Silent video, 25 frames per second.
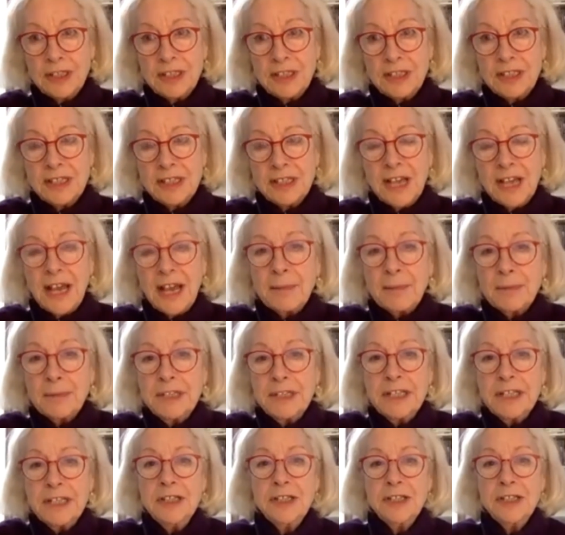tapped
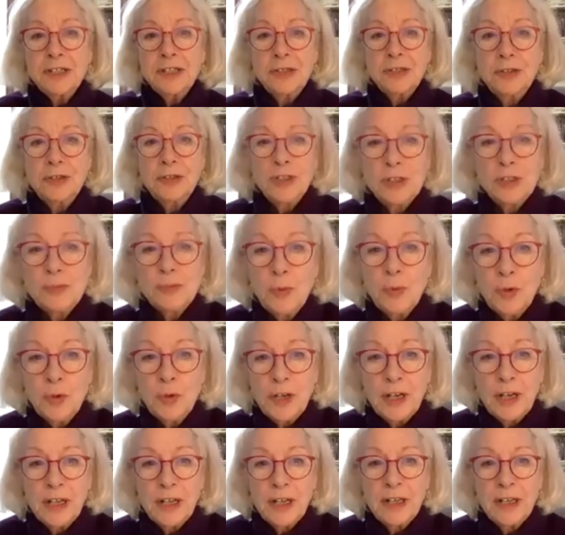into this
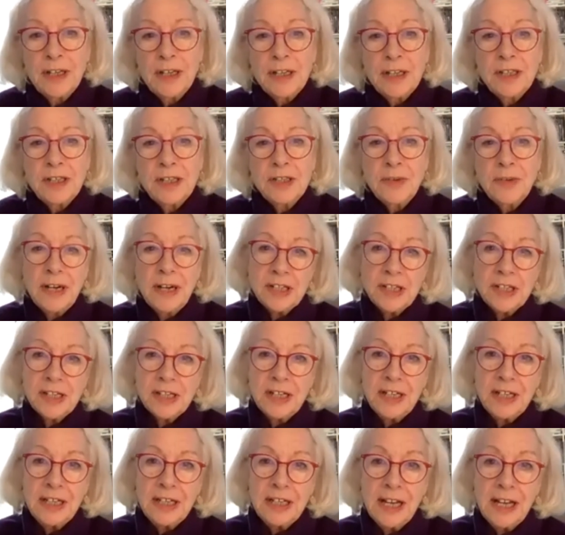morning to
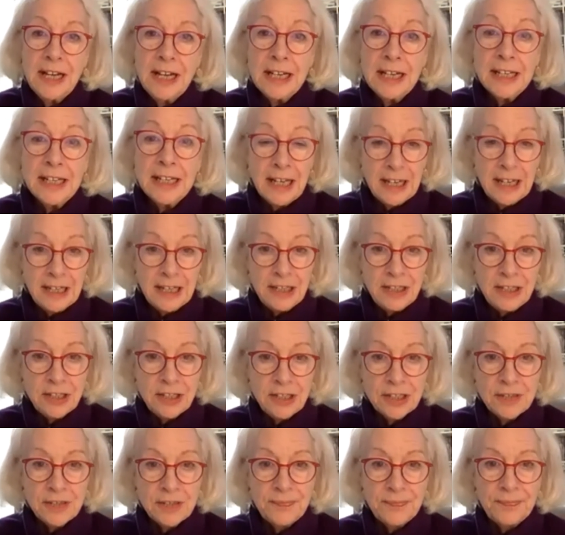actually
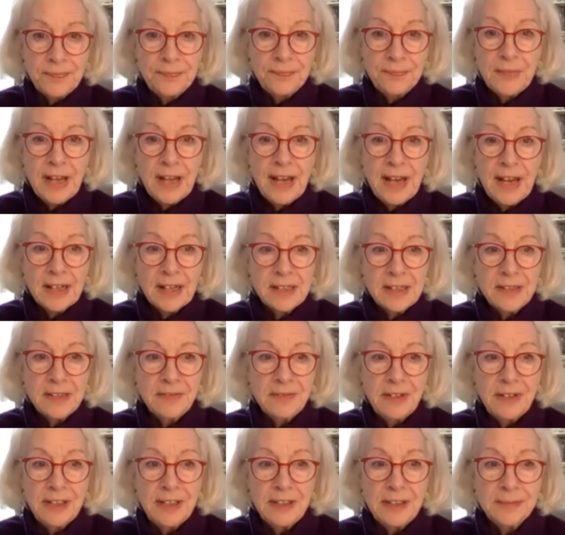engage
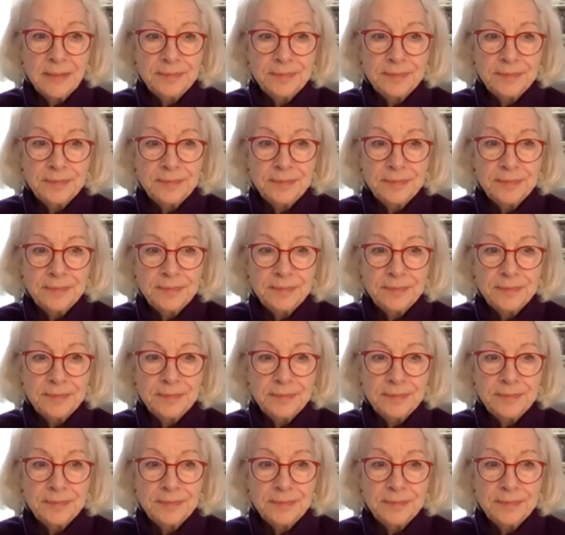actively?